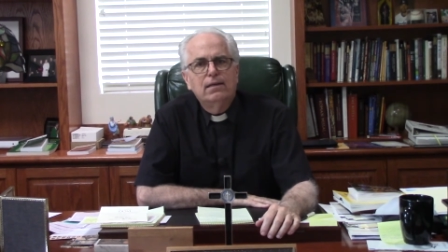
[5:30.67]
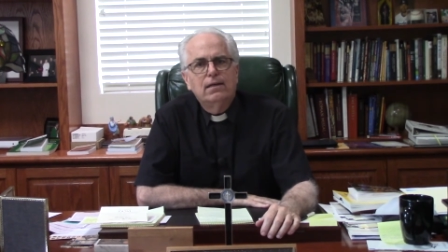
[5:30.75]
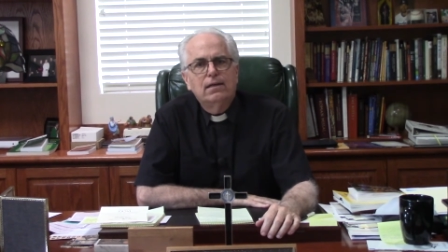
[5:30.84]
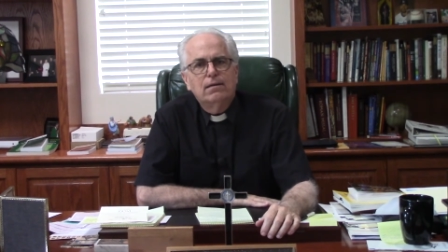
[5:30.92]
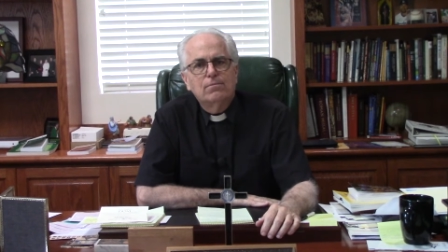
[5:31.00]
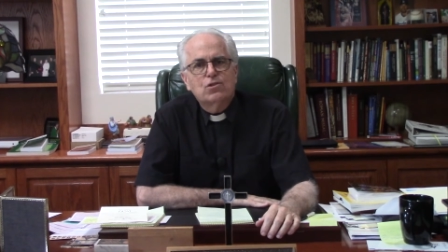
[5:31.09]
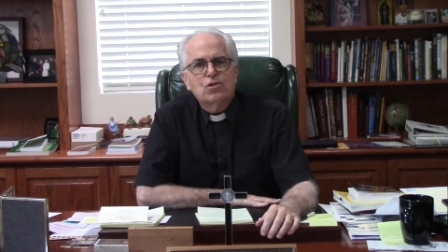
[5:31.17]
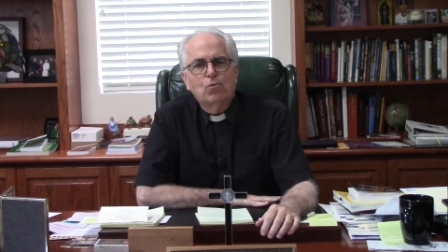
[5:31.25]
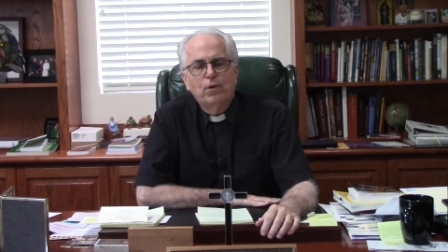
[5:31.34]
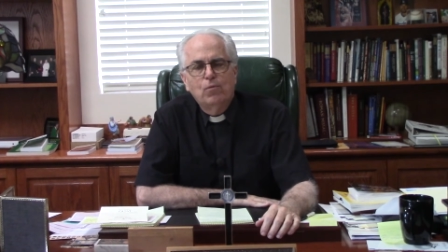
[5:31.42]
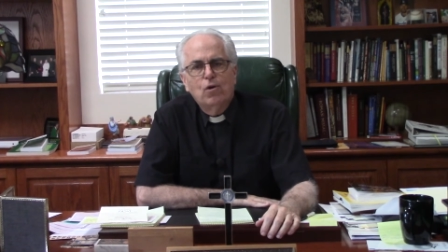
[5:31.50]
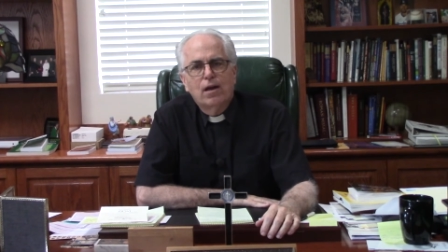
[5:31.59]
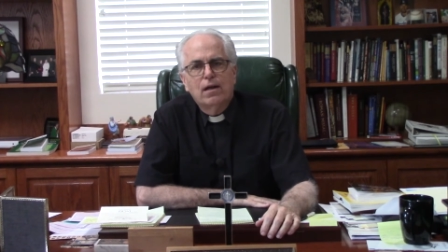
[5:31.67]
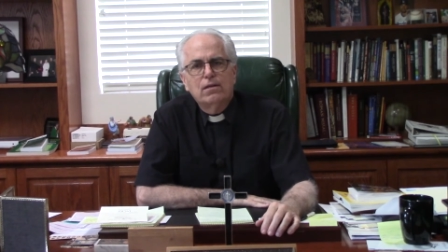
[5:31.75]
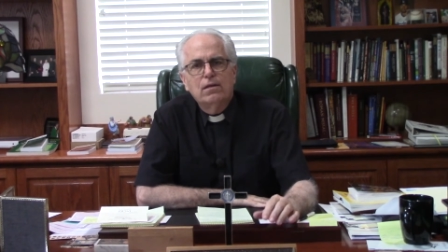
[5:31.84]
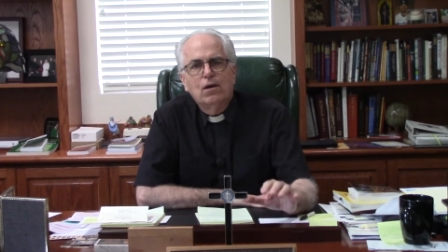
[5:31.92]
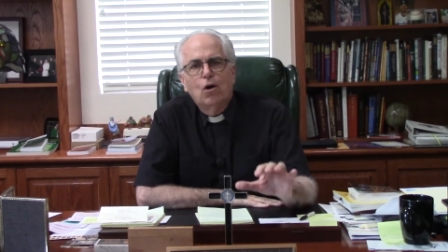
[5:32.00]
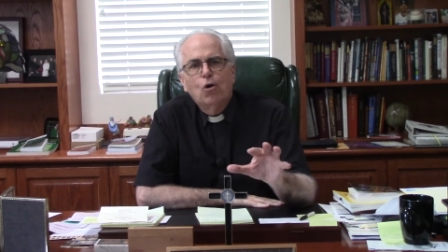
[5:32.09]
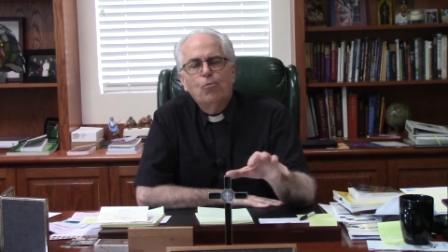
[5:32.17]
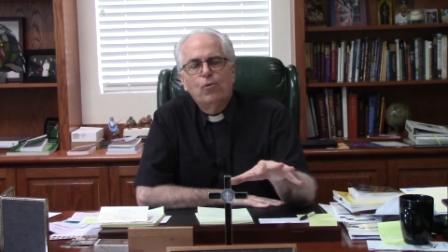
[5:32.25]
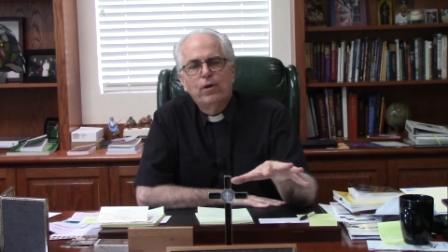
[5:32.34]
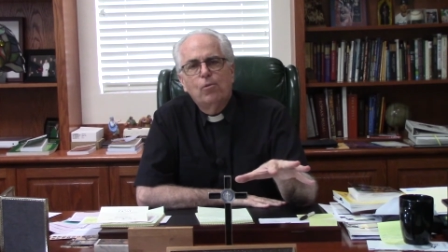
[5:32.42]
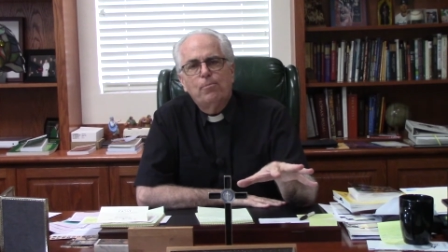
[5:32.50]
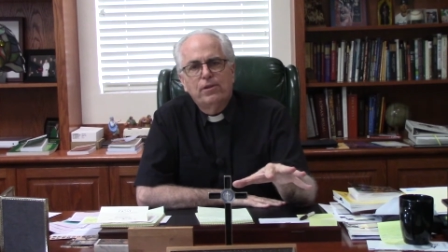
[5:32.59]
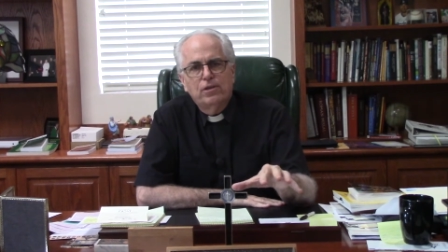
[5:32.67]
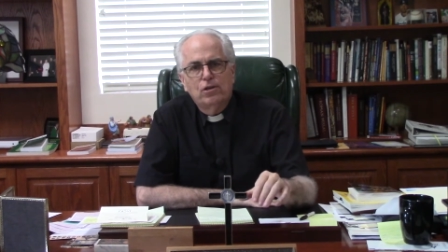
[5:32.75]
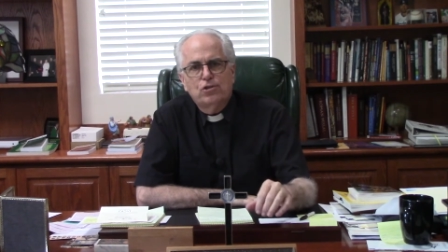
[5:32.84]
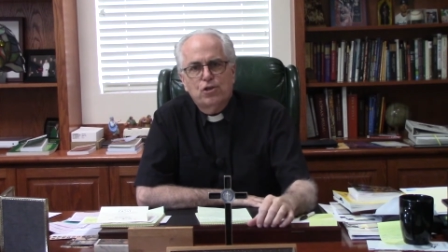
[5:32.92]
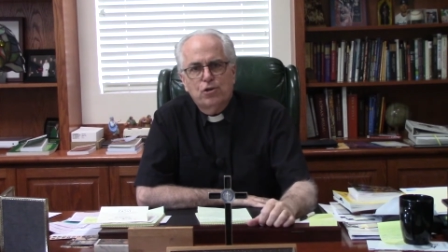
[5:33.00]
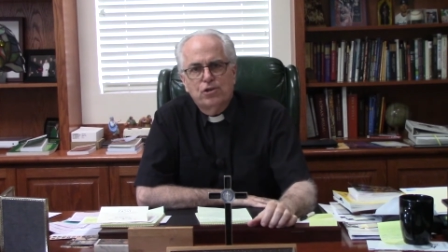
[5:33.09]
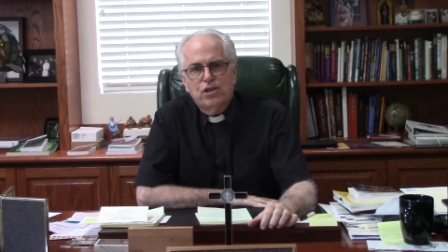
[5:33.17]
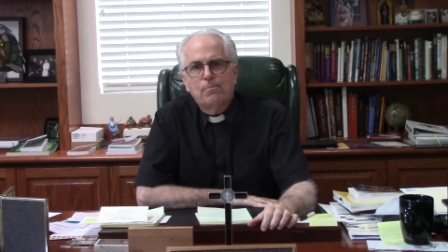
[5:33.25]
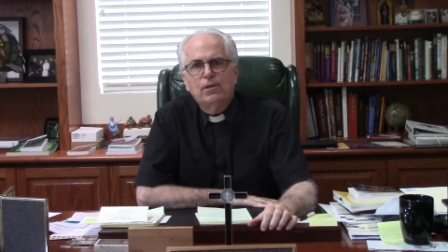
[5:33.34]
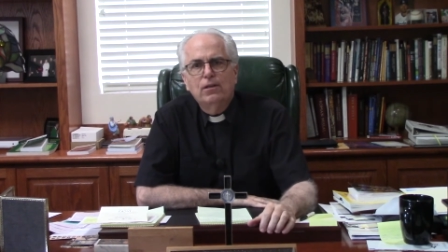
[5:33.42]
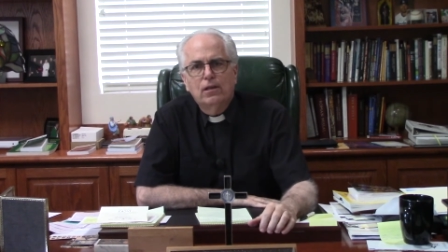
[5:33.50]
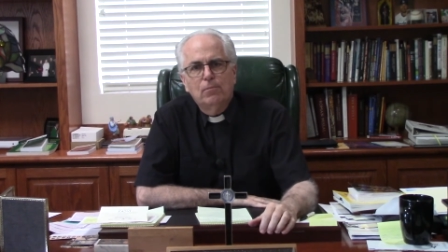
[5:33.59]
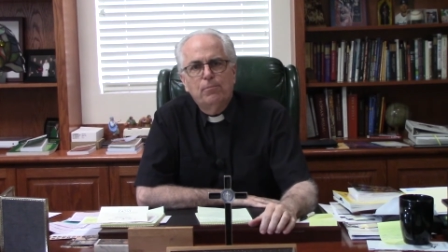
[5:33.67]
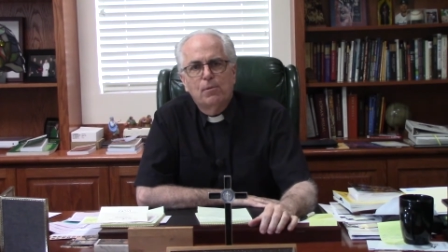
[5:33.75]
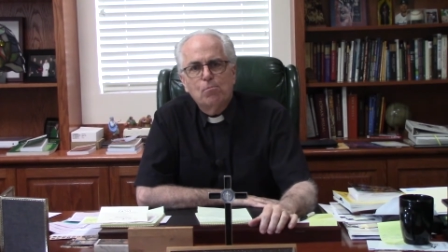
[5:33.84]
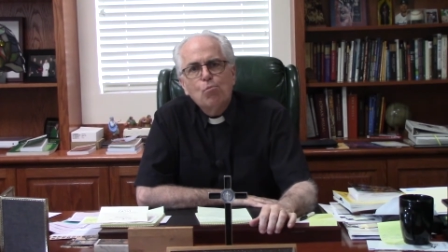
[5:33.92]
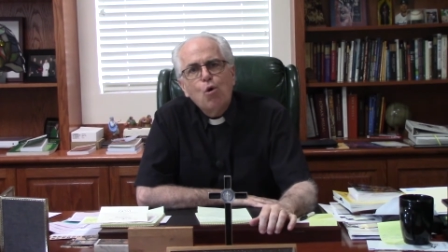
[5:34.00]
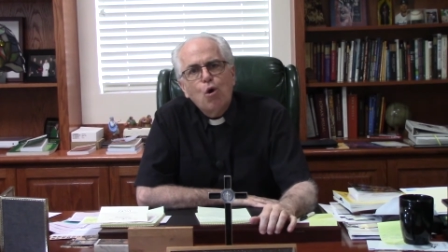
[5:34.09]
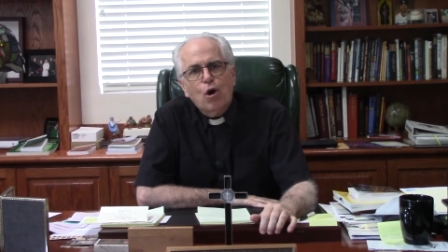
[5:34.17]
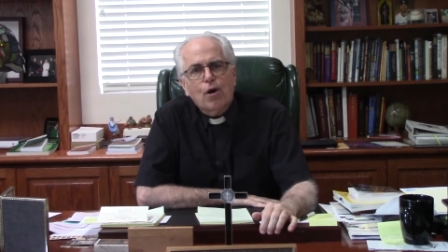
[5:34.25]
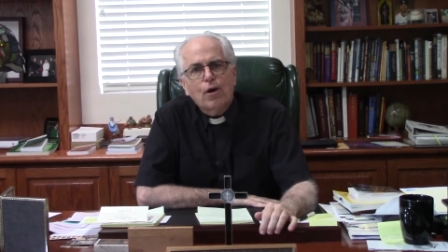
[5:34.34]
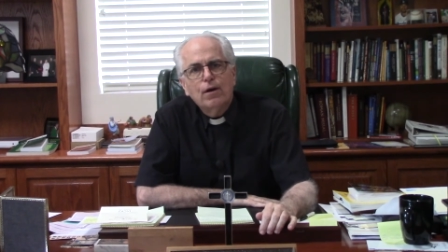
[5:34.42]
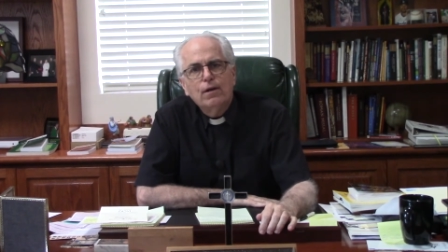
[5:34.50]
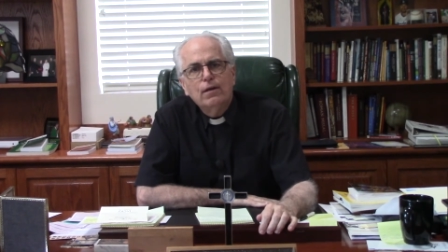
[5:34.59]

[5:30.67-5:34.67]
Um, so we want to, op we open the church up a little bit more